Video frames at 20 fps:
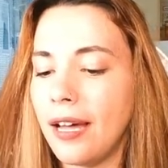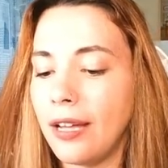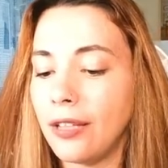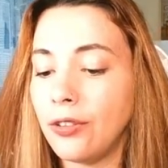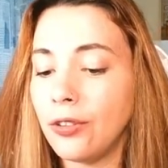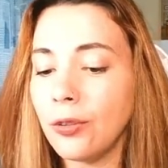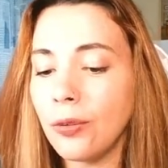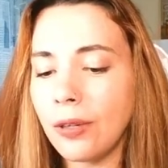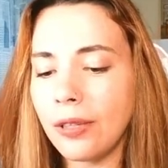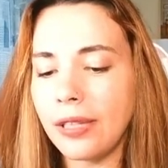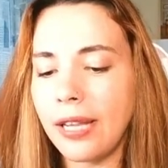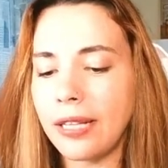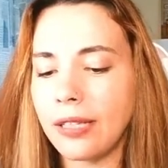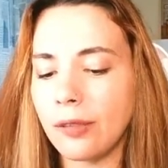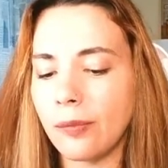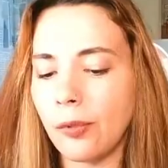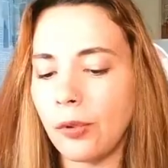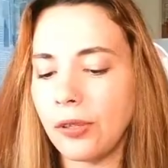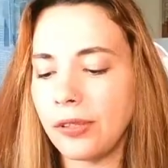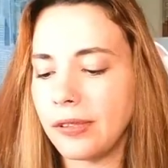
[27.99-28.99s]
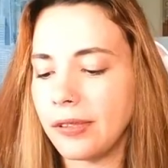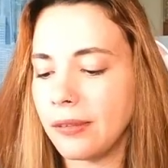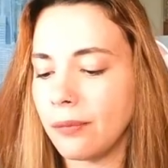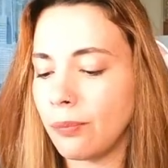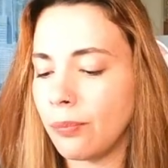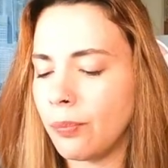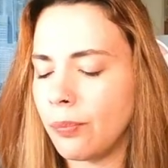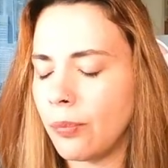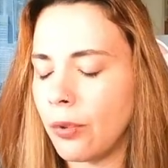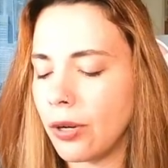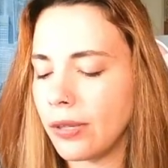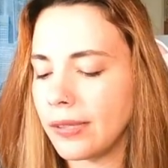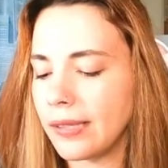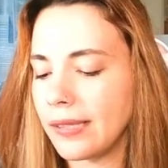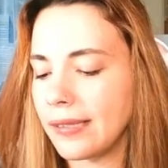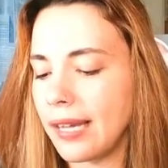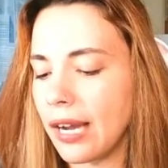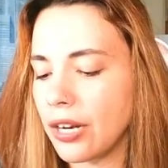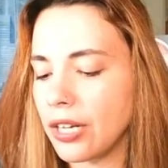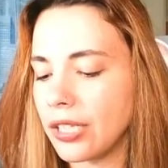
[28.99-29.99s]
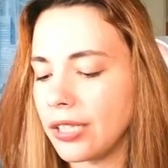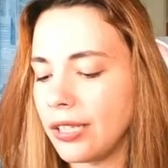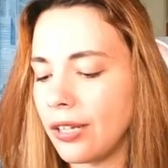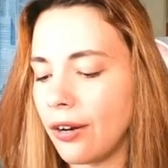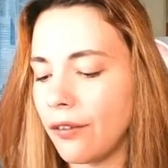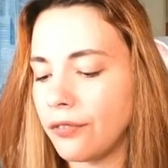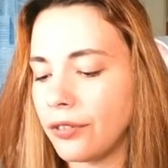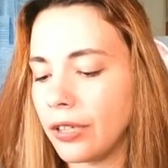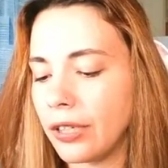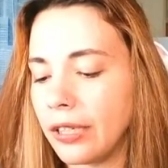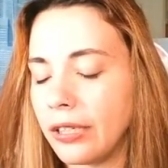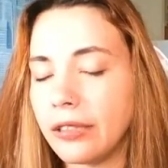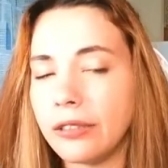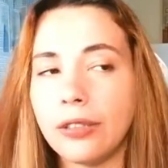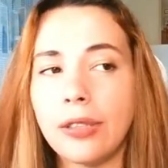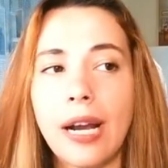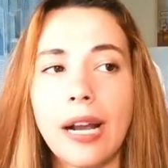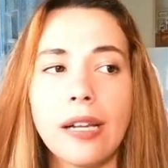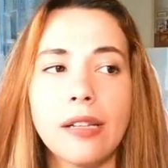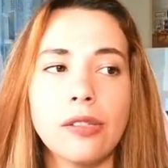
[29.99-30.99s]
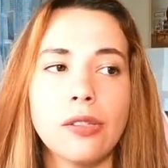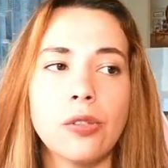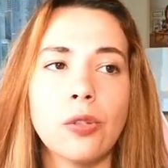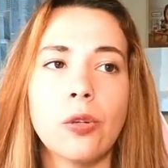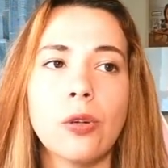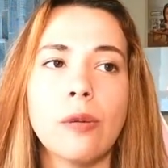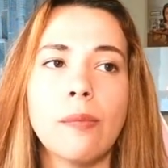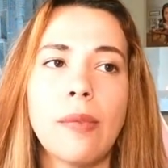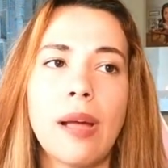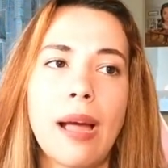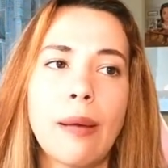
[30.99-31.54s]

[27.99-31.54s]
two collector boxes actually of Tarkir Dragonstorm.